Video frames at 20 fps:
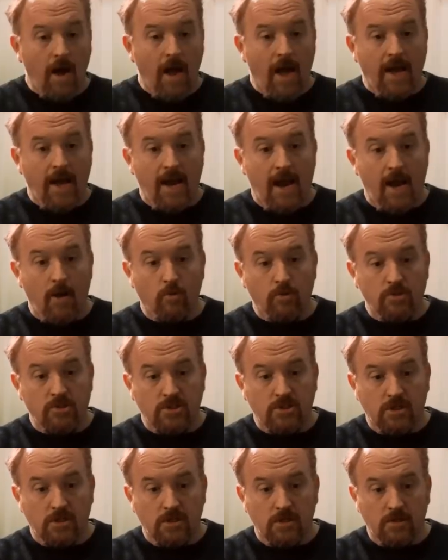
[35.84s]
And I
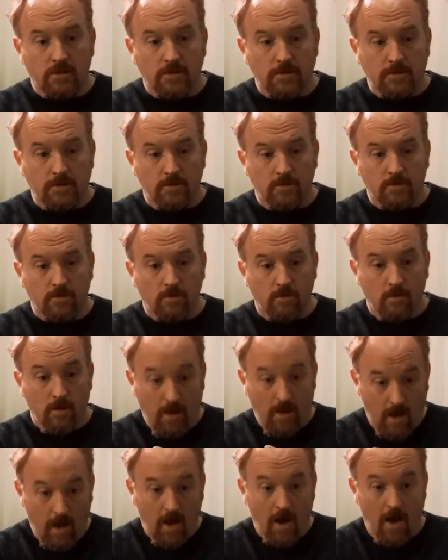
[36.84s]
was a
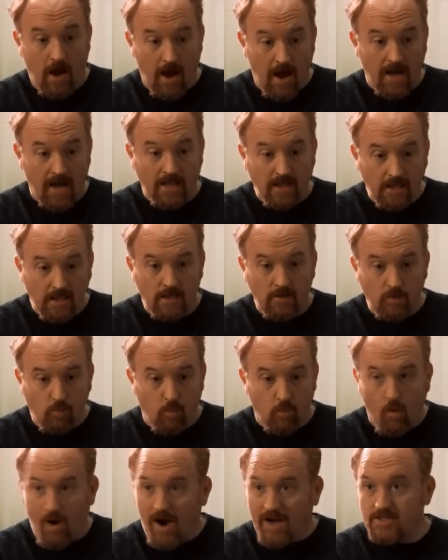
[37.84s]
highly
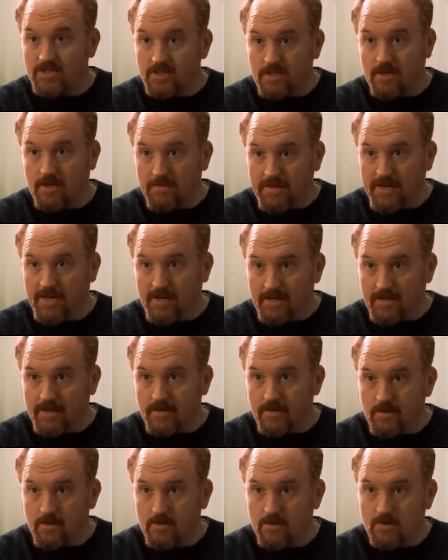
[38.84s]
watched
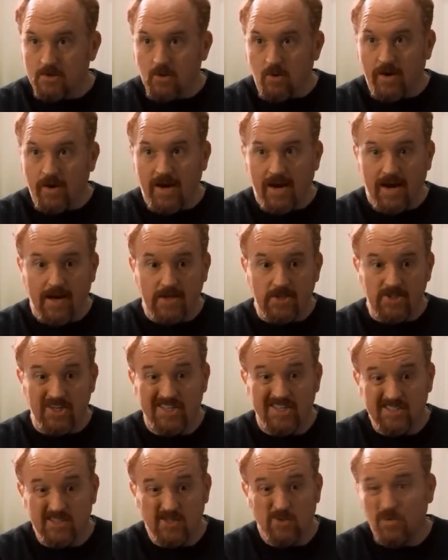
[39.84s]
comedian. So I had a
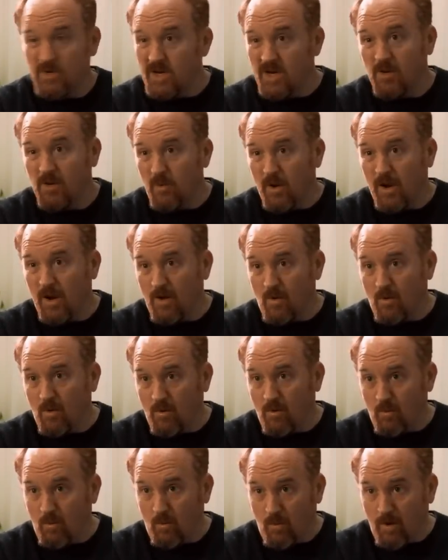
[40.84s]
chance to do it any way I
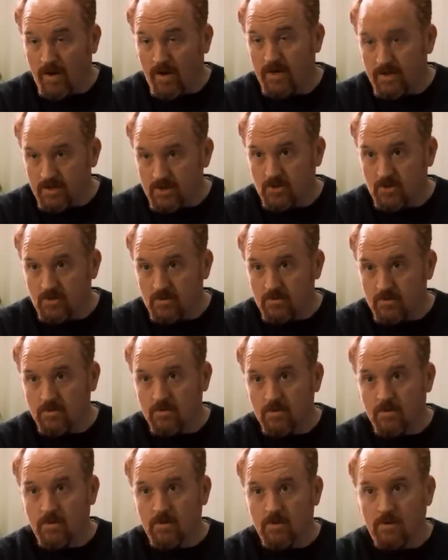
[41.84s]
wanted to.
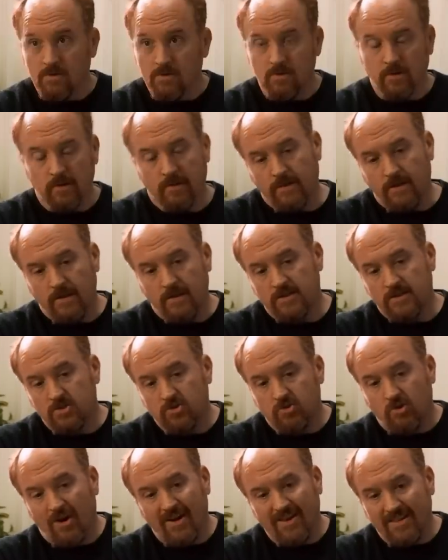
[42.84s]
So I thought, let's
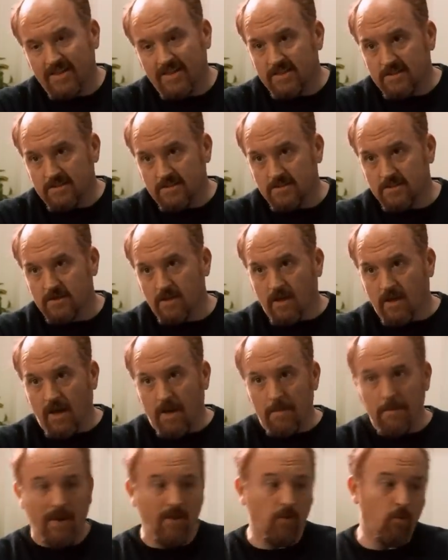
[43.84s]
try this.
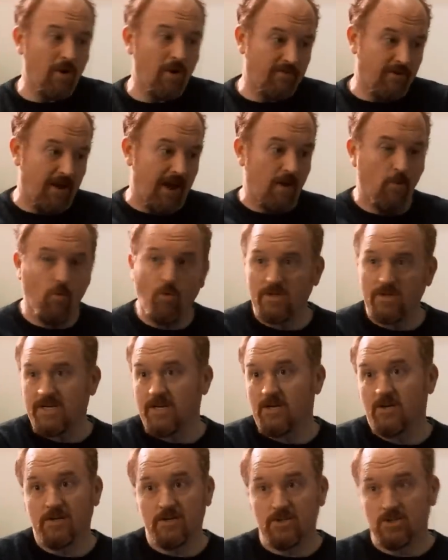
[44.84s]
And by the way, if it hadn't worked,
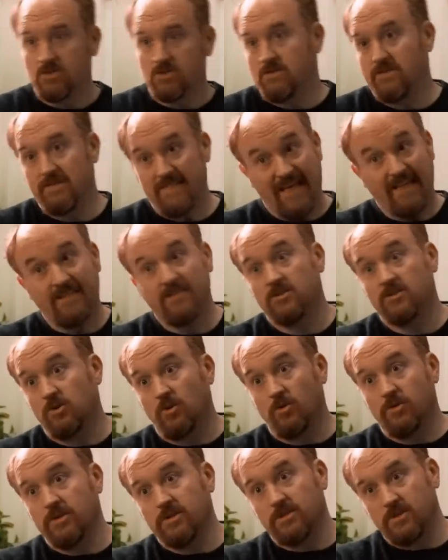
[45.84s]
I could have just then
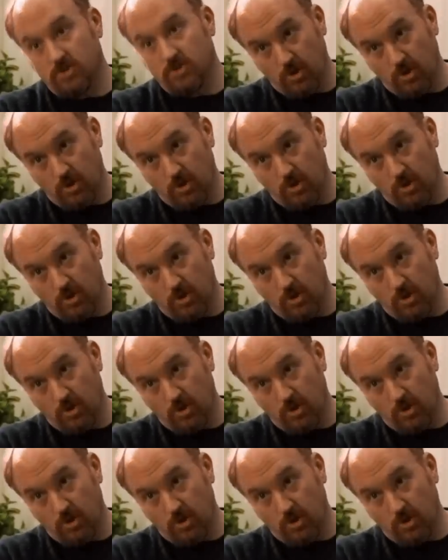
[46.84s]
sold it to